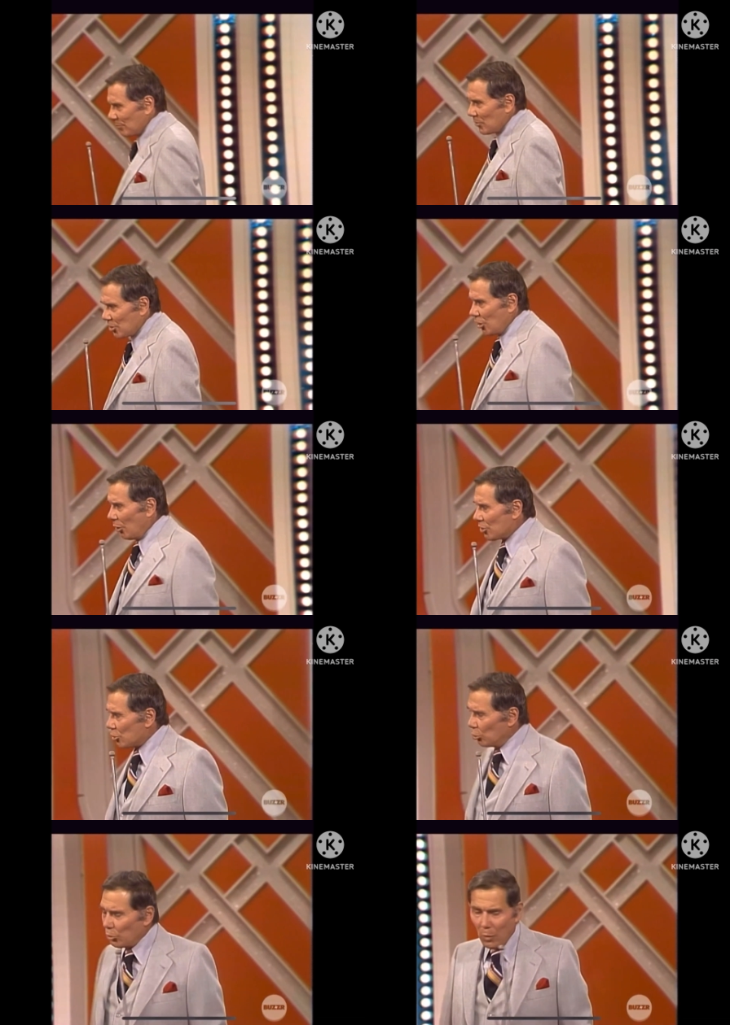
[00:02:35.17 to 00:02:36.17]
So it's
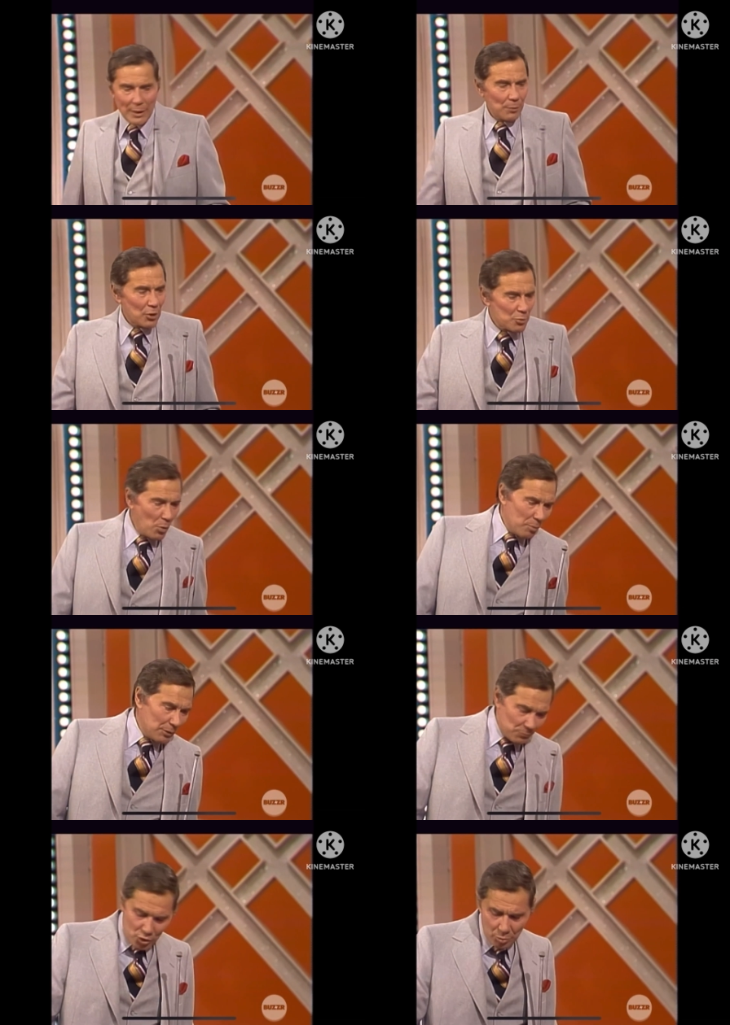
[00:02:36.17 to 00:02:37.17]
two to one at this
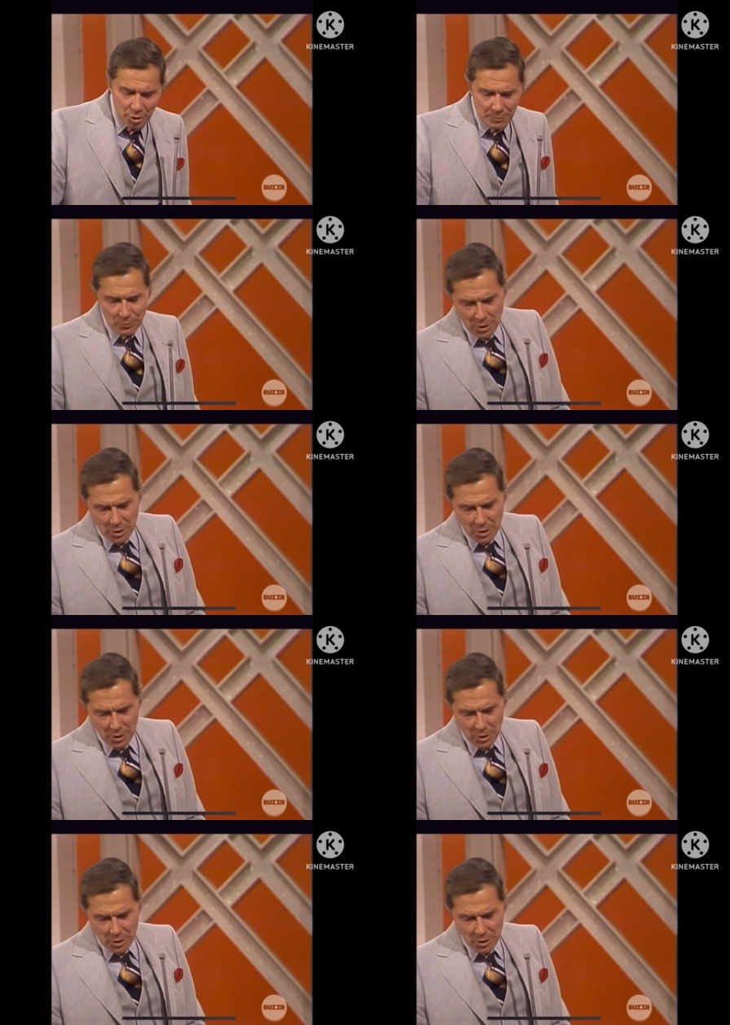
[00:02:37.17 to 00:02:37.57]
moment. Judy, uh,